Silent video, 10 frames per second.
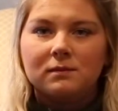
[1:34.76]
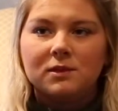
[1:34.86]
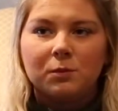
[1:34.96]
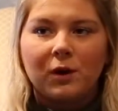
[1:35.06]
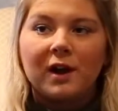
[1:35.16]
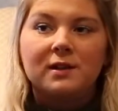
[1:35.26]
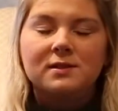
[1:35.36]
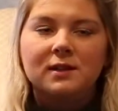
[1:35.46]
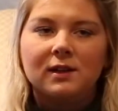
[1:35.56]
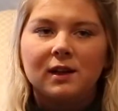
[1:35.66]

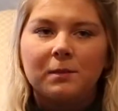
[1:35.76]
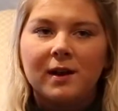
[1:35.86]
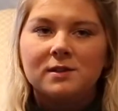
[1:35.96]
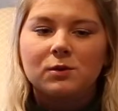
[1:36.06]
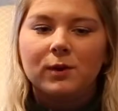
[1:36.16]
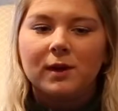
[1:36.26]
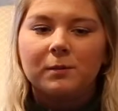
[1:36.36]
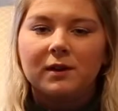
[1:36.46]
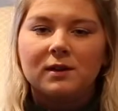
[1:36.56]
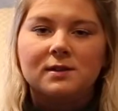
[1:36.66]
surprised that he had passed away,
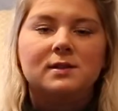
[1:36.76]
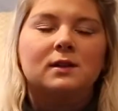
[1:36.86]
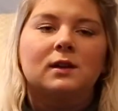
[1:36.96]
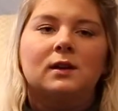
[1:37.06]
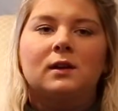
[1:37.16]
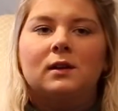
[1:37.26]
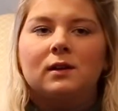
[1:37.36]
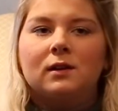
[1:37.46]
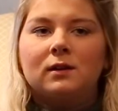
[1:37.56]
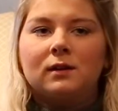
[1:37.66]
because
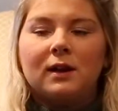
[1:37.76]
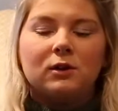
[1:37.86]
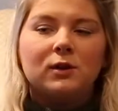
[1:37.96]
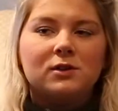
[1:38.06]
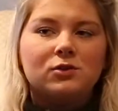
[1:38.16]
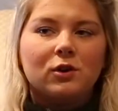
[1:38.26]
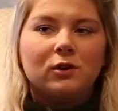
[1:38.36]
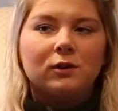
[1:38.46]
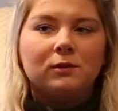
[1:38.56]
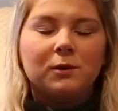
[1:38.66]
I knew he
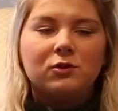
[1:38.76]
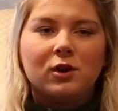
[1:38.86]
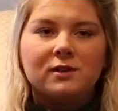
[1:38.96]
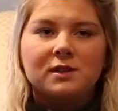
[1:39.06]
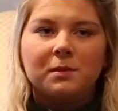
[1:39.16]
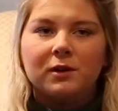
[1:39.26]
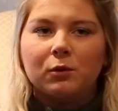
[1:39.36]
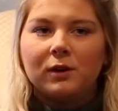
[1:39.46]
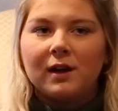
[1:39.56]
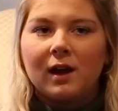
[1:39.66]
struggled with drugs. He'd been to
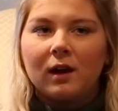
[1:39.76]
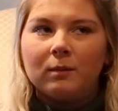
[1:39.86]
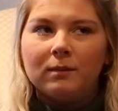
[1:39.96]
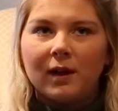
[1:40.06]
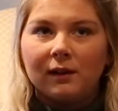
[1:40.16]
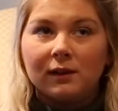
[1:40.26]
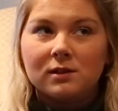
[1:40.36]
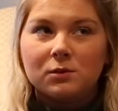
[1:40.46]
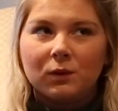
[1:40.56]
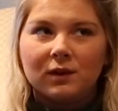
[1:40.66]
rehab at
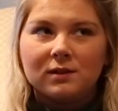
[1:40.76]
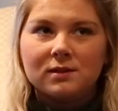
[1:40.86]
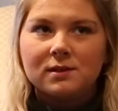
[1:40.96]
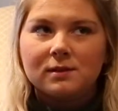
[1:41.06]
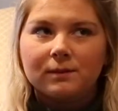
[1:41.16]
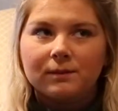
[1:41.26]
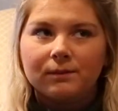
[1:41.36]
least once.